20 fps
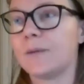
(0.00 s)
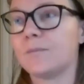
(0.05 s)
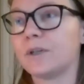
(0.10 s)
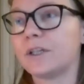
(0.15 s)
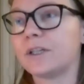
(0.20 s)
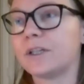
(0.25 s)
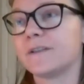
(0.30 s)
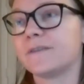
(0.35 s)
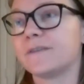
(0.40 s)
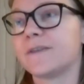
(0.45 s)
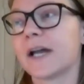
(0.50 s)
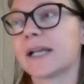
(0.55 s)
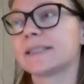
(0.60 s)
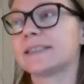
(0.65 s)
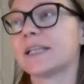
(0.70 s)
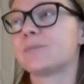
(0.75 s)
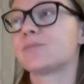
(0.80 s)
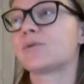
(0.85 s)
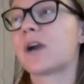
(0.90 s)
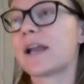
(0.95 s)
We could affect,
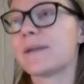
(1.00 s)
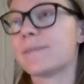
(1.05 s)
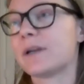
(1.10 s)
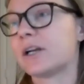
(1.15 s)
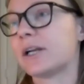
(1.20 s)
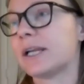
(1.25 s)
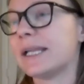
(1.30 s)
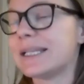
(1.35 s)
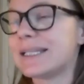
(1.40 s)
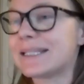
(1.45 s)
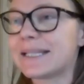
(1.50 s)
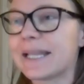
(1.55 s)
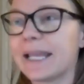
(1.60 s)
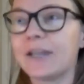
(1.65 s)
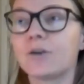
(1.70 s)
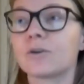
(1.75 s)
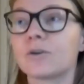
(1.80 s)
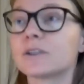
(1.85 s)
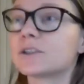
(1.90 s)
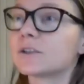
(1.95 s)
say, primary
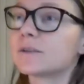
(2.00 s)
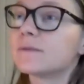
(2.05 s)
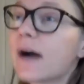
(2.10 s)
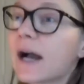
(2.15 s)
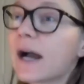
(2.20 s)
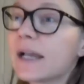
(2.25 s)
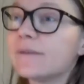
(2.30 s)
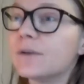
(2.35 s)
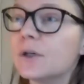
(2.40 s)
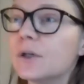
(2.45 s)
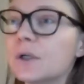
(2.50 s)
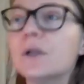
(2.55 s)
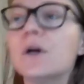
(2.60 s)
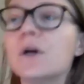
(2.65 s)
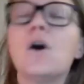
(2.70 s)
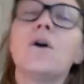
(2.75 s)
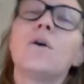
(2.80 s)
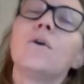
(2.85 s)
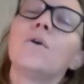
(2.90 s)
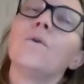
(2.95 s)
intake or survival,
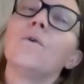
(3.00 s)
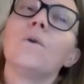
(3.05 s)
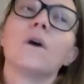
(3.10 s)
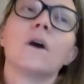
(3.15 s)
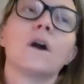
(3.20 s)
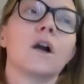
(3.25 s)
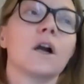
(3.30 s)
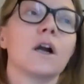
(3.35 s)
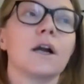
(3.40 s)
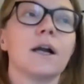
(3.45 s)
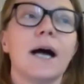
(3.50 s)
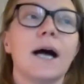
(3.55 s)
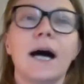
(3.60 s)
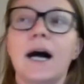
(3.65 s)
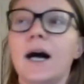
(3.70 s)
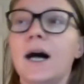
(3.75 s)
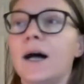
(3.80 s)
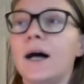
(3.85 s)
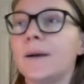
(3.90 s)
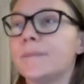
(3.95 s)
or
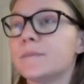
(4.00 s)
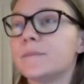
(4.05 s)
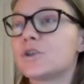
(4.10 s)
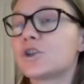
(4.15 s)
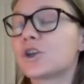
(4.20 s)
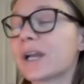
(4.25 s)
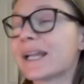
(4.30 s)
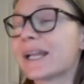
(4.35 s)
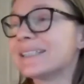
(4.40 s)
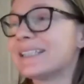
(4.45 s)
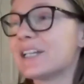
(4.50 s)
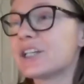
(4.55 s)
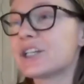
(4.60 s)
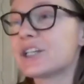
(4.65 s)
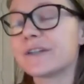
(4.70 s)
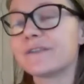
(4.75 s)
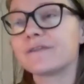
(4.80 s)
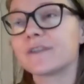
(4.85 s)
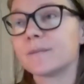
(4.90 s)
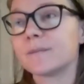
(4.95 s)

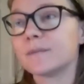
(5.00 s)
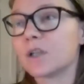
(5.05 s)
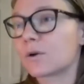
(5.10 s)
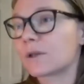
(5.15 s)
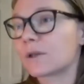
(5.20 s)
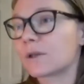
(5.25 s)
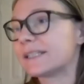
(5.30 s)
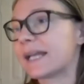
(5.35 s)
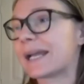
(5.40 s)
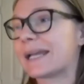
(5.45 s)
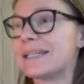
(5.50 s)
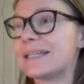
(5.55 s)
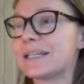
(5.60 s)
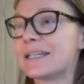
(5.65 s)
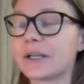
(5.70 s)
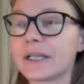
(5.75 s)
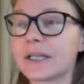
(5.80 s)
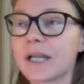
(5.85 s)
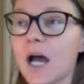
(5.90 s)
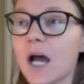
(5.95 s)
transition from lower
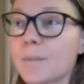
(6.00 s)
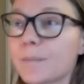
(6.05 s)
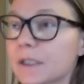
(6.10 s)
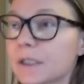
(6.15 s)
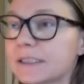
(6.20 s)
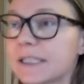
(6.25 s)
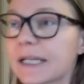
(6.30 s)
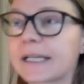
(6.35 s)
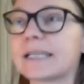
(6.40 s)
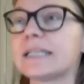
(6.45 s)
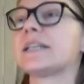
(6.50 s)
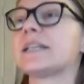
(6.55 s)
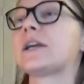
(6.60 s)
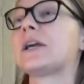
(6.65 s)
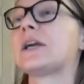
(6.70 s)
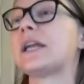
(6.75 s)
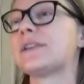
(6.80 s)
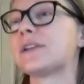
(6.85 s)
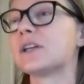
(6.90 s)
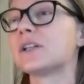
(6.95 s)
secondary to upper
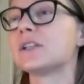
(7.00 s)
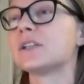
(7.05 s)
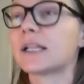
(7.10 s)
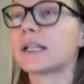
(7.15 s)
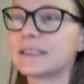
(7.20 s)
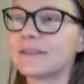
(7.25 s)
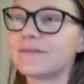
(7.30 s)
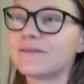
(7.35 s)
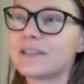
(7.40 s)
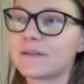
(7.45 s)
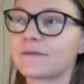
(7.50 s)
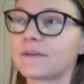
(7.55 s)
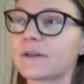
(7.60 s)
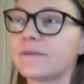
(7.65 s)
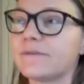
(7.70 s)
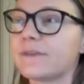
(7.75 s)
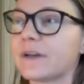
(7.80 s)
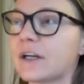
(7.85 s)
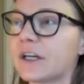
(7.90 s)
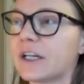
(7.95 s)
secondary. There are lots of
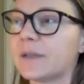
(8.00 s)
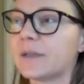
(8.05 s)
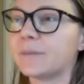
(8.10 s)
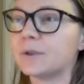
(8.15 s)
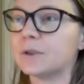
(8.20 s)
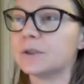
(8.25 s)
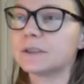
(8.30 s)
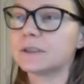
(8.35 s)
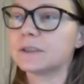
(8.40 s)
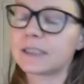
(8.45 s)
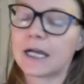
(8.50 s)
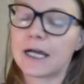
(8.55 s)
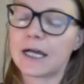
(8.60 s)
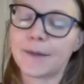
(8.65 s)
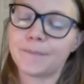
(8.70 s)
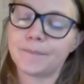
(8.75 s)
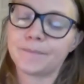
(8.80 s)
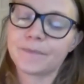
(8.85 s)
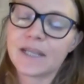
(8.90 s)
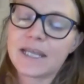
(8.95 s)
different variables
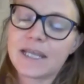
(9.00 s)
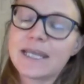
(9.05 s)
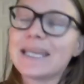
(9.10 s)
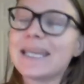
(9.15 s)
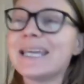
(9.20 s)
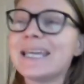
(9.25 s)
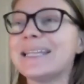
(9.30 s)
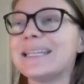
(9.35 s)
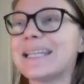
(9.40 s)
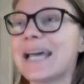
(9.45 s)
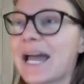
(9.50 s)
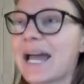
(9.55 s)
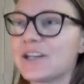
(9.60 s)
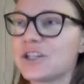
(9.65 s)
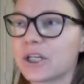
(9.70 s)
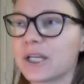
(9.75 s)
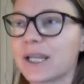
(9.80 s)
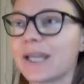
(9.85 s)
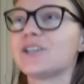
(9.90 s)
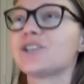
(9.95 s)
in the
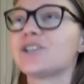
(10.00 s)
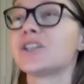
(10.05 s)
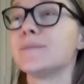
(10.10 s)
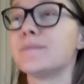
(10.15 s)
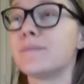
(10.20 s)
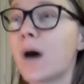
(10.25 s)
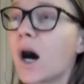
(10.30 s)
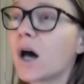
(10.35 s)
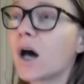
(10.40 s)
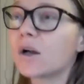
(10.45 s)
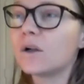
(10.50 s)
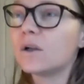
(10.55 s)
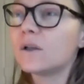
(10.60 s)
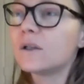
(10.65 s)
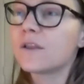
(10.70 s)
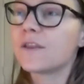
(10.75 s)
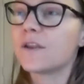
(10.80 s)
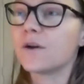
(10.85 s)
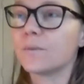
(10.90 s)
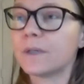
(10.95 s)
education
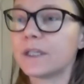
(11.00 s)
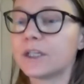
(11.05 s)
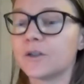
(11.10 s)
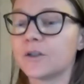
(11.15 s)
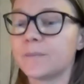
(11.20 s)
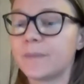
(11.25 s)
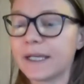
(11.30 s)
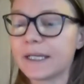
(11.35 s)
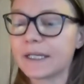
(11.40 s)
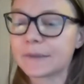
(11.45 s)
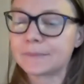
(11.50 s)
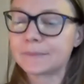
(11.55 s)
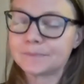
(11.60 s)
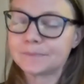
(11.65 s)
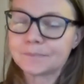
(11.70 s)
model that we could pick.